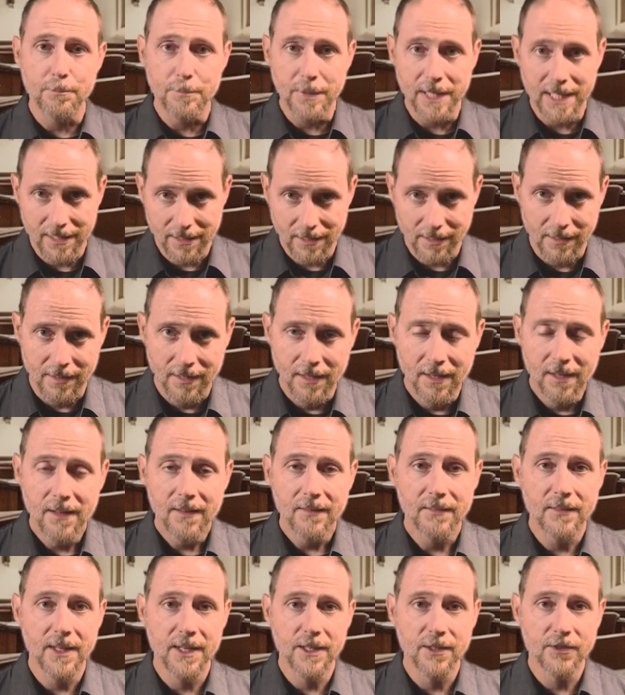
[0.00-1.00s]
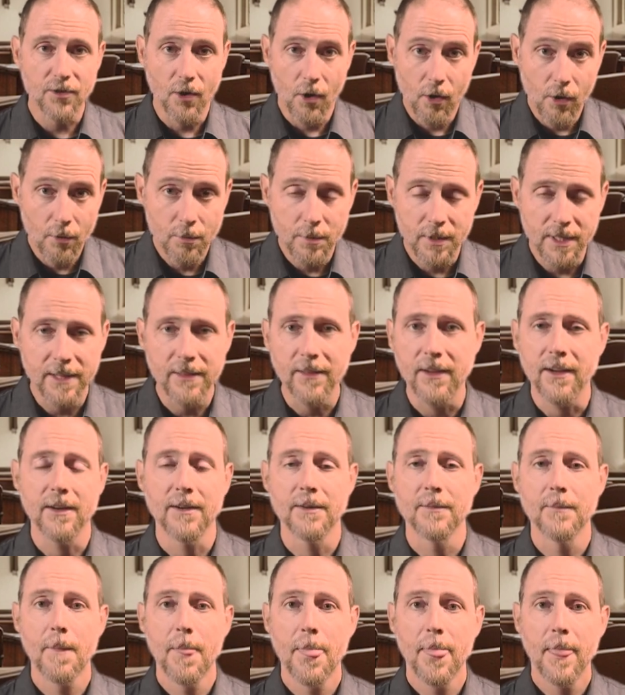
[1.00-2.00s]
being that is already
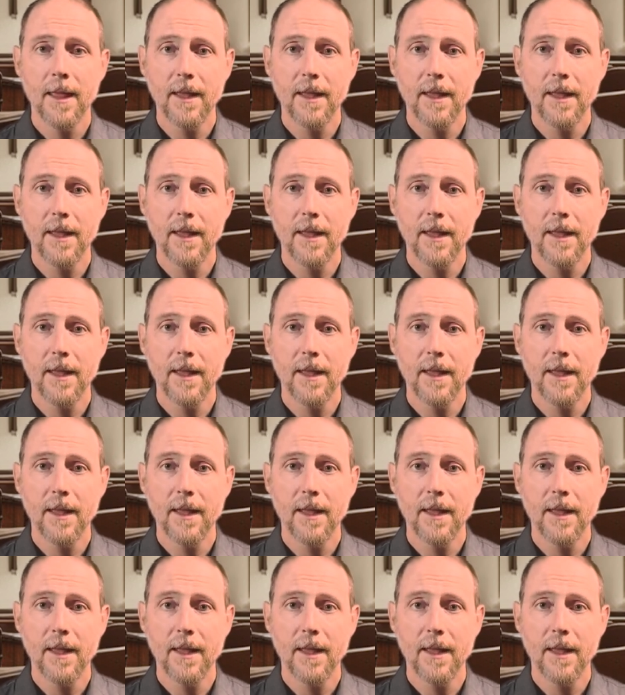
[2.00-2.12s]
there.